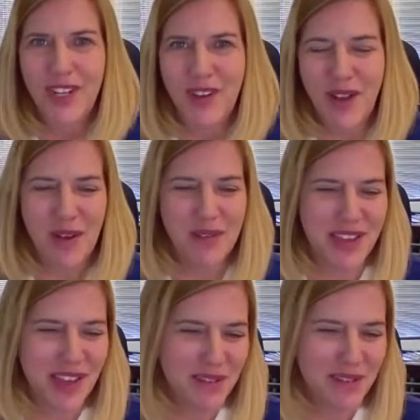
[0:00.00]

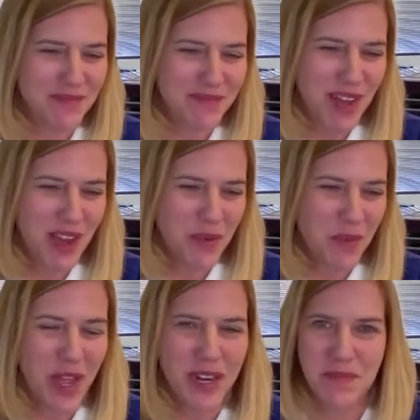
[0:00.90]
we
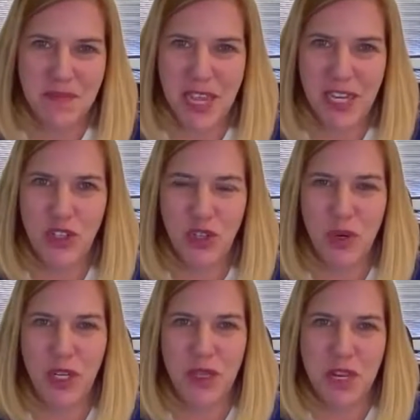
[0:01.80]
want to make sure
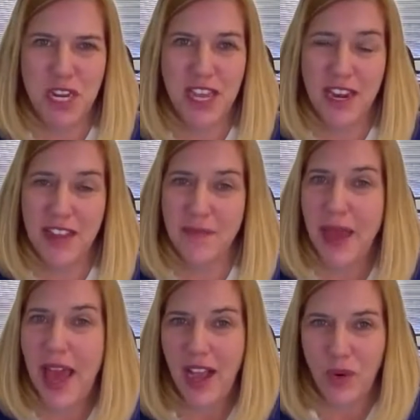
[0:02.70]
we're communicating
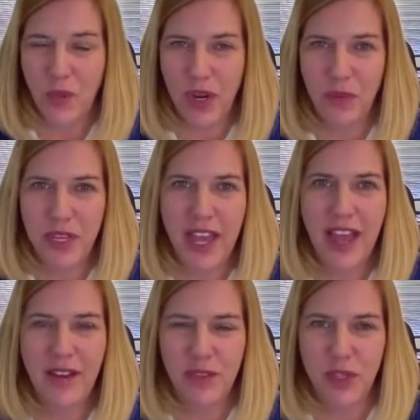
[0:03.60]
back when we
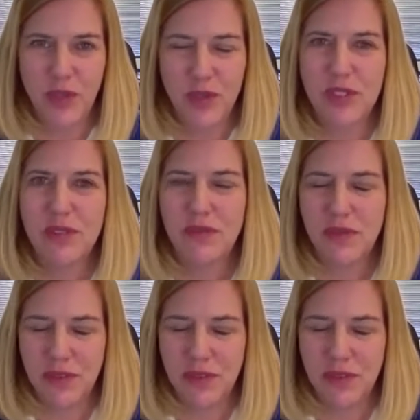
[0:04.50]
have those